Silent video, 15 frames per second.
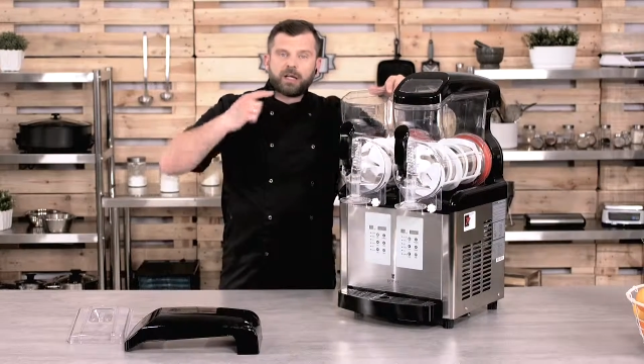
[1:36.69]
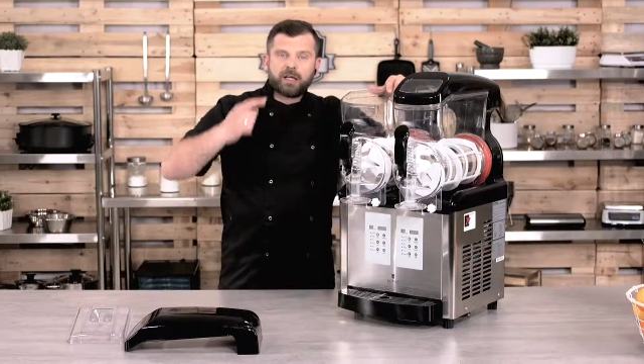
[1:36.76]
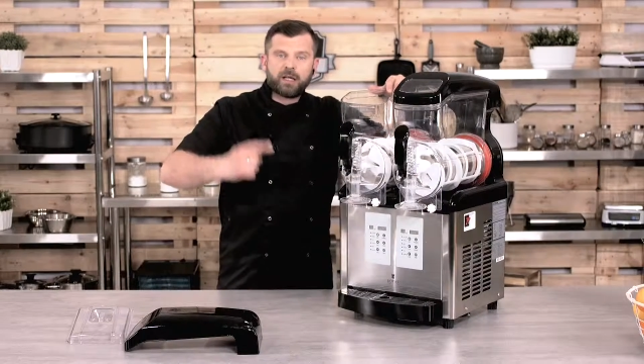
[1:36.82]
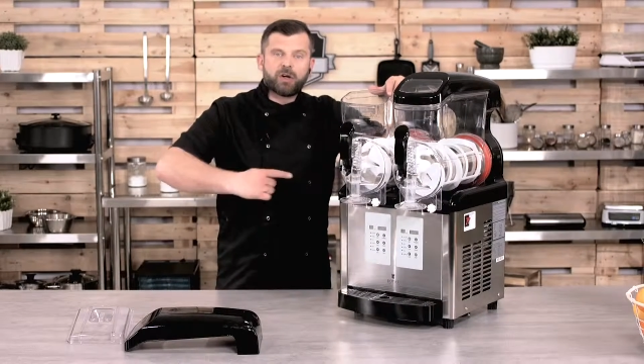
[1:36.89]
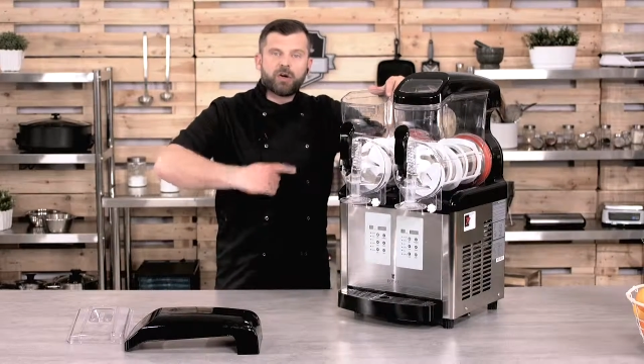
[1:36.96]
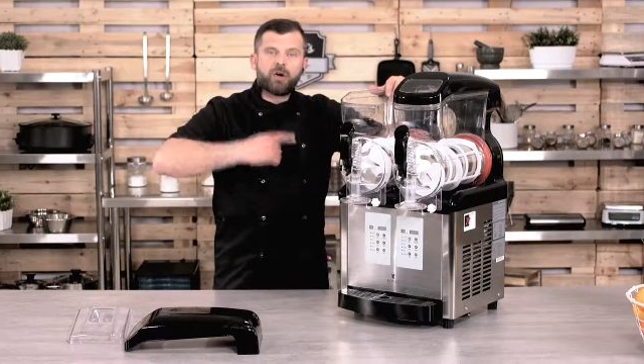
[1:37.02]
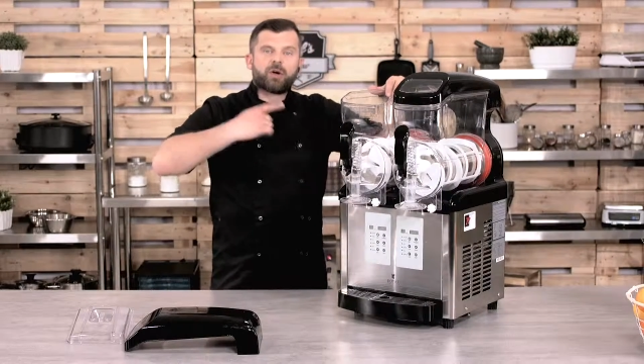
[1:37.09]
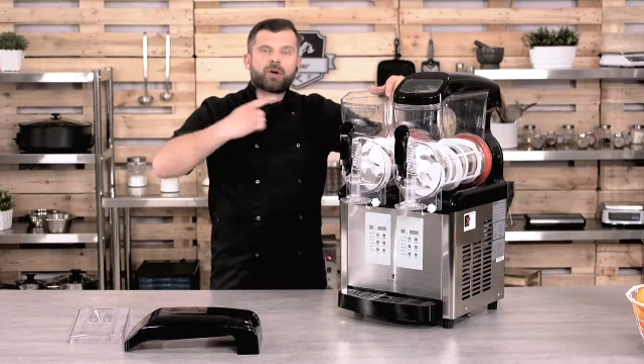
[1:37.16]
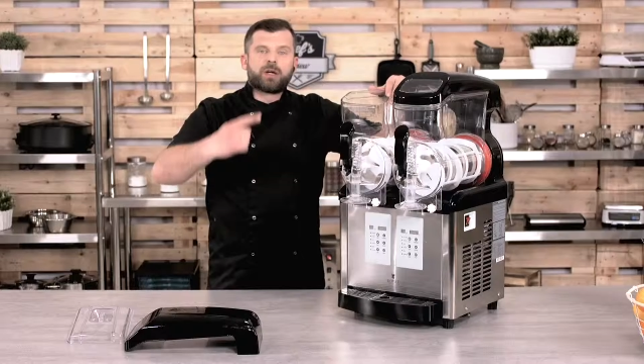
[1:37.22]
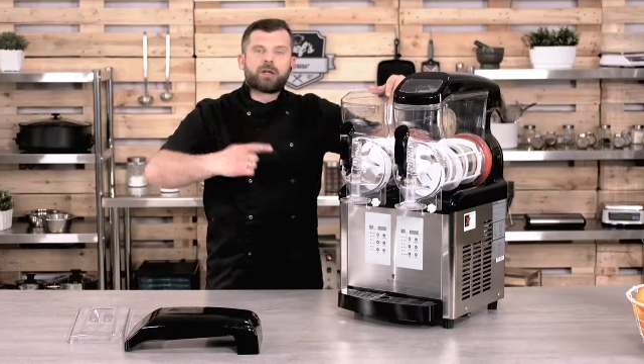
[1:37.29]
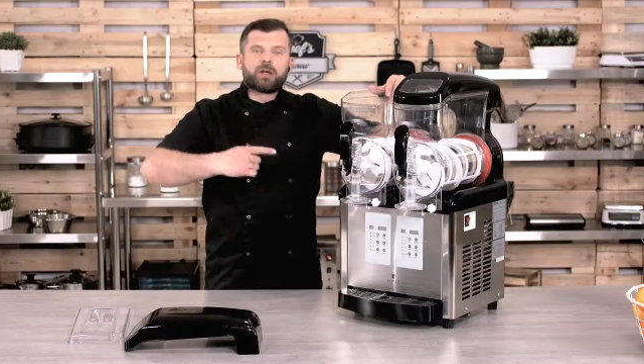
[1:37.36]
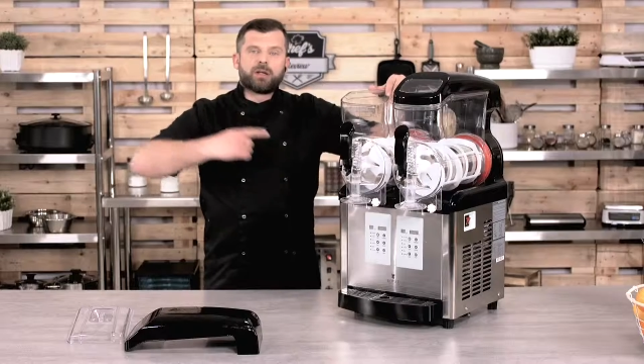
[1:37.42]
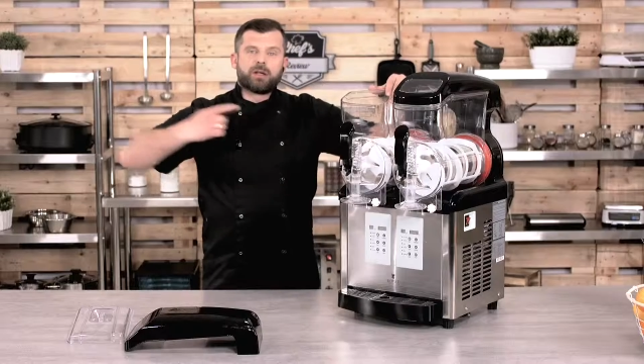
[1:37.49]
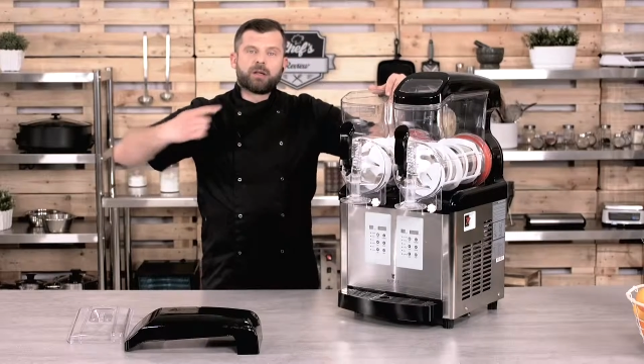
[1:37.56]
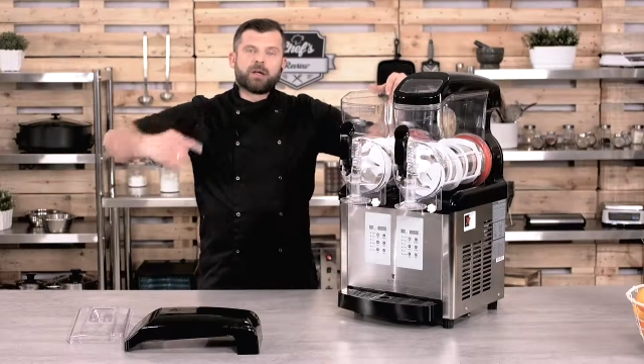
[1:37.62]
The
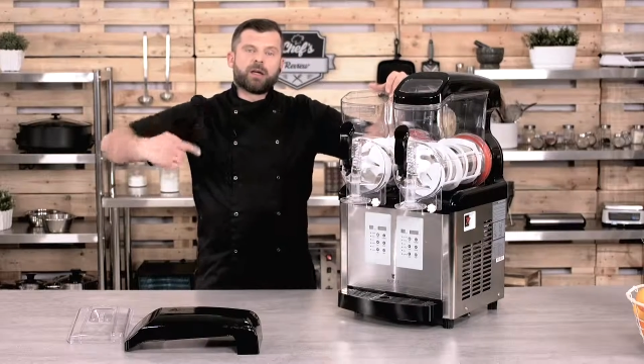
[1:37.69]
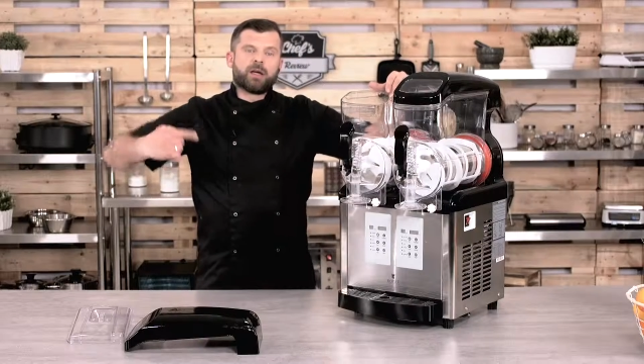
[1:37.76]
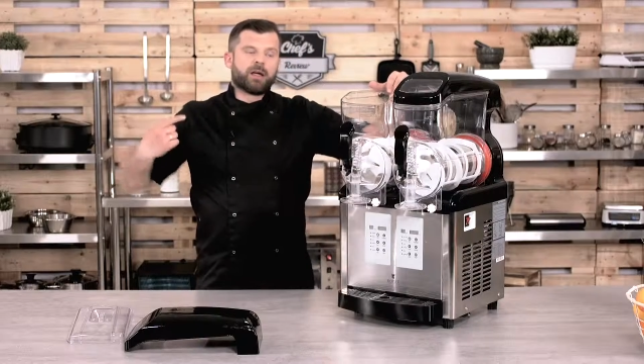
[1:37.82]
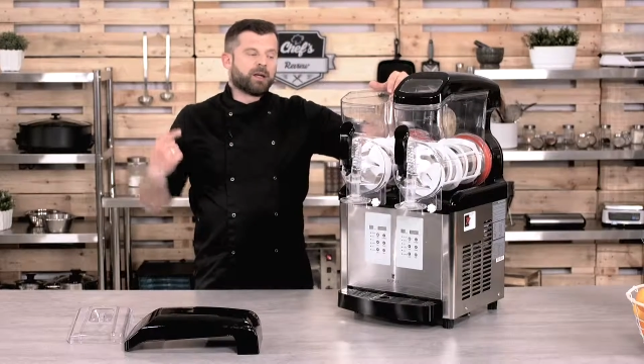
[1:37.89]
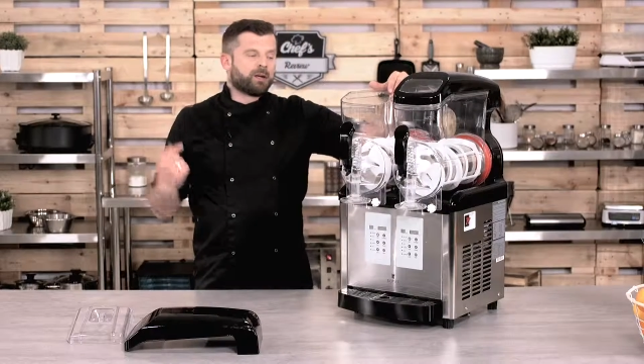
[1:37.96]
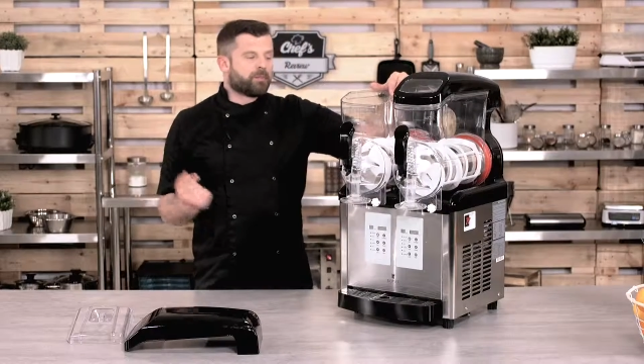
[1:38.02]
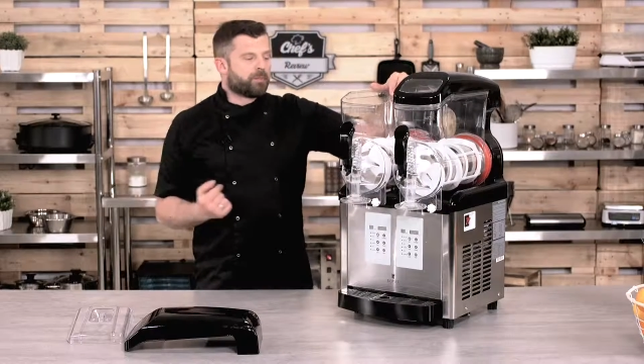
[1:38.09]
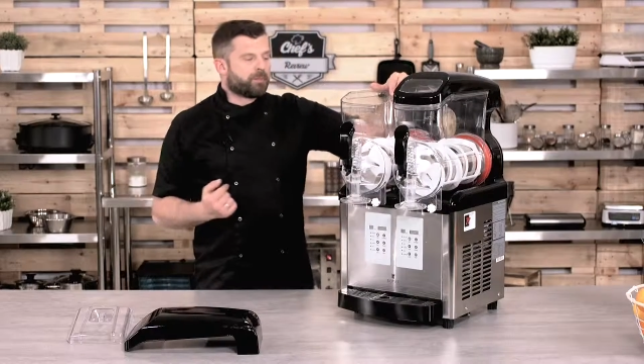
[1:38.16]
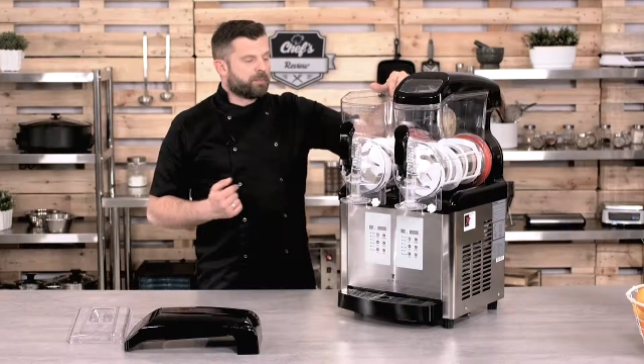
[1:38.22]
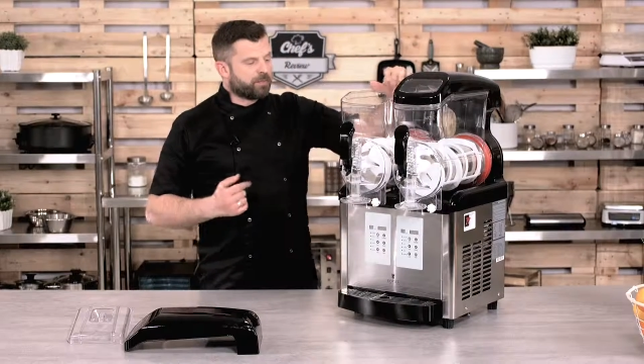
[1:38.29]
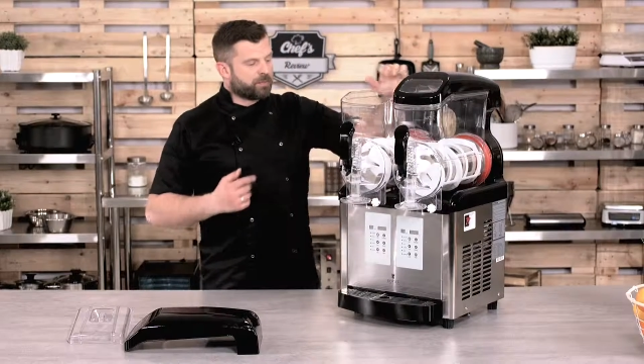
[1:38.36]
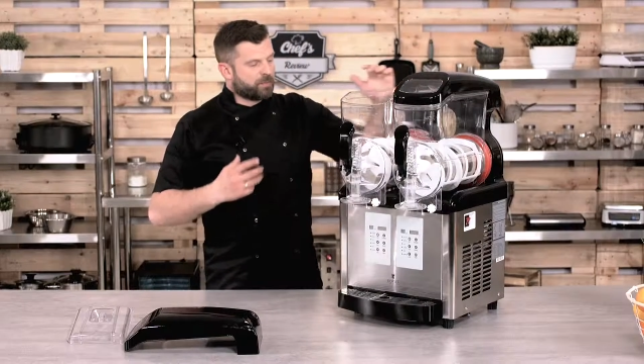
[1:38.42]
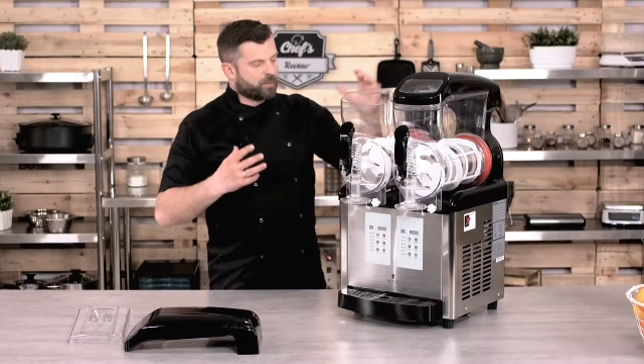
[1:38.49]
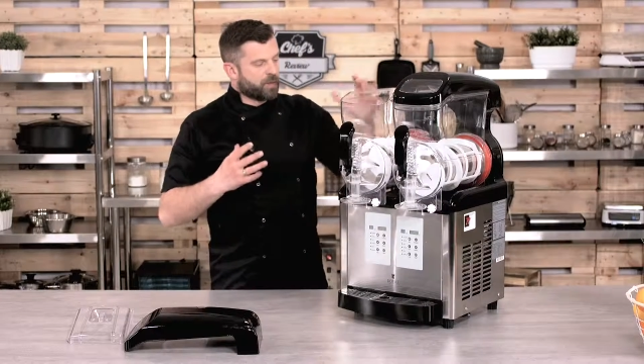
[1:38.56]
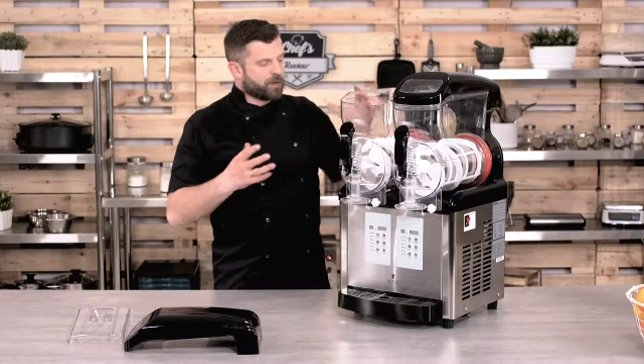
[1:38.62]
auger
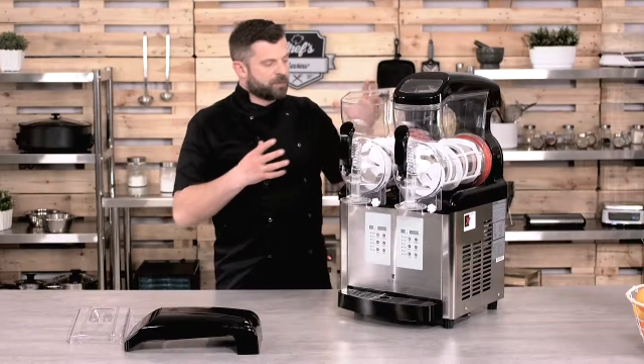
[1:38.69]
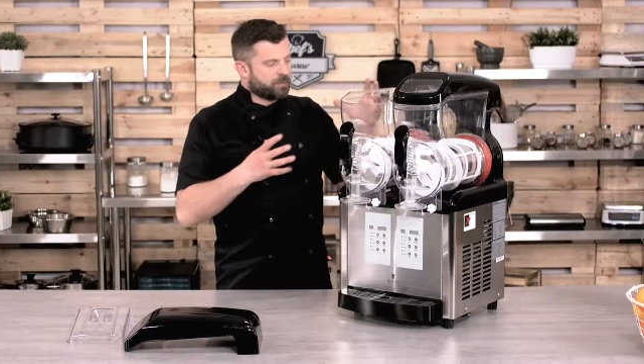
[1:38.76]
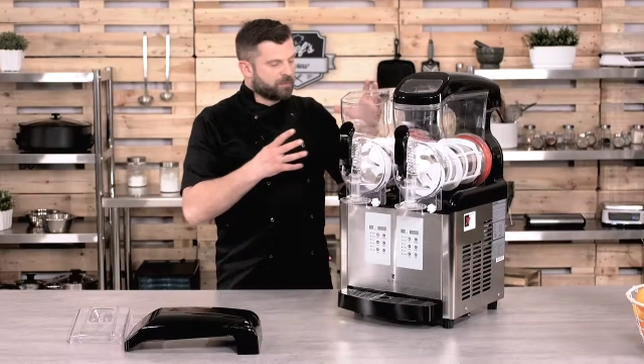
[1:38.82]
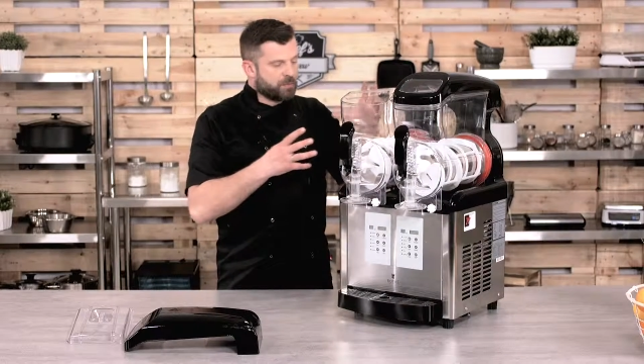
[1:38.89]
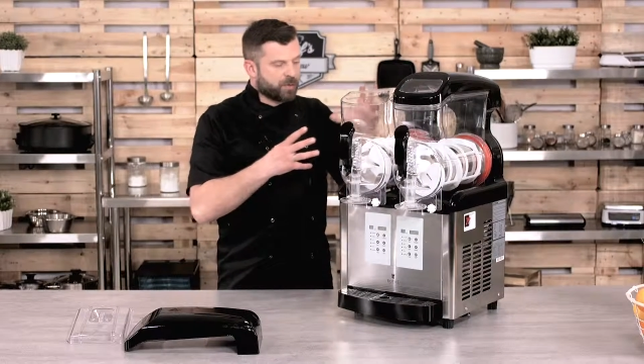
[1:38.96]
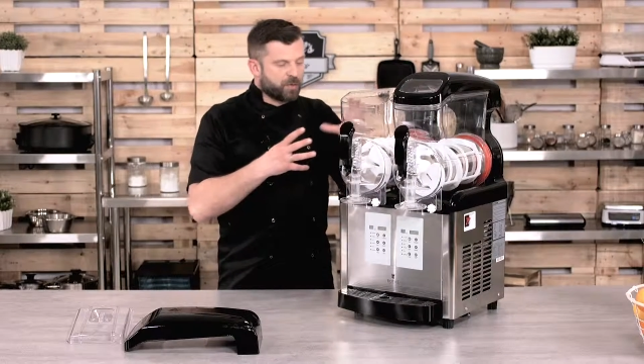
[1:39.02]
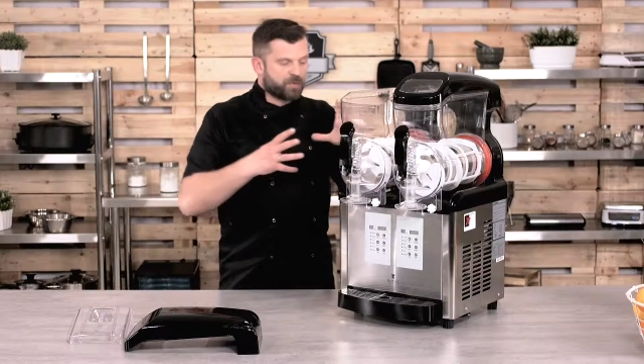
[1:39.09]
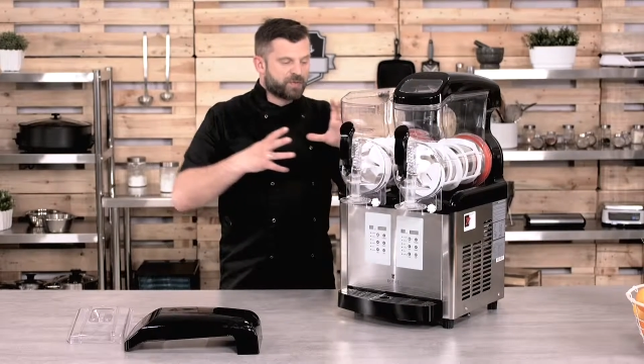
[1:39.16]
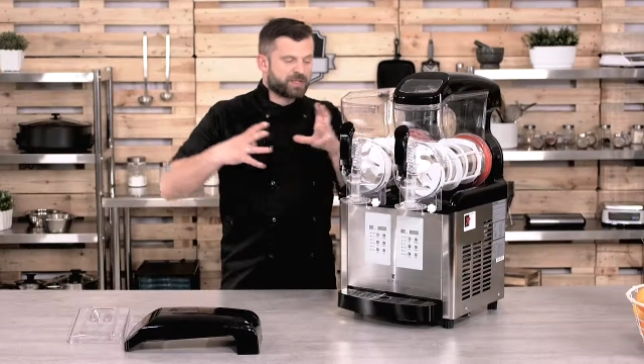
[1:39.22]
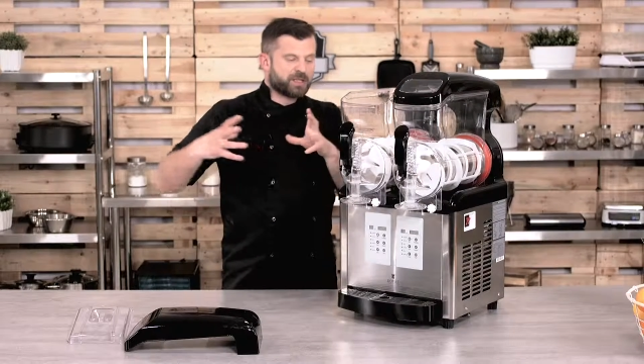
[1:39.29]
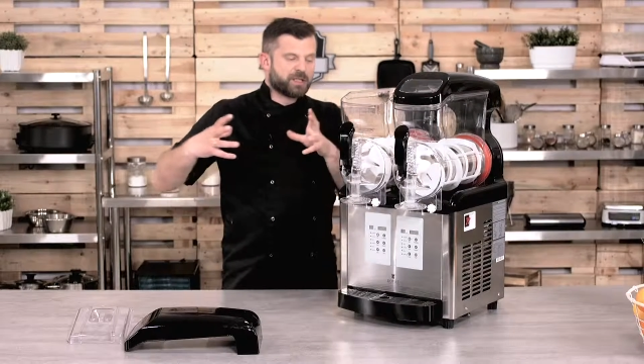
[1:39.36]
moves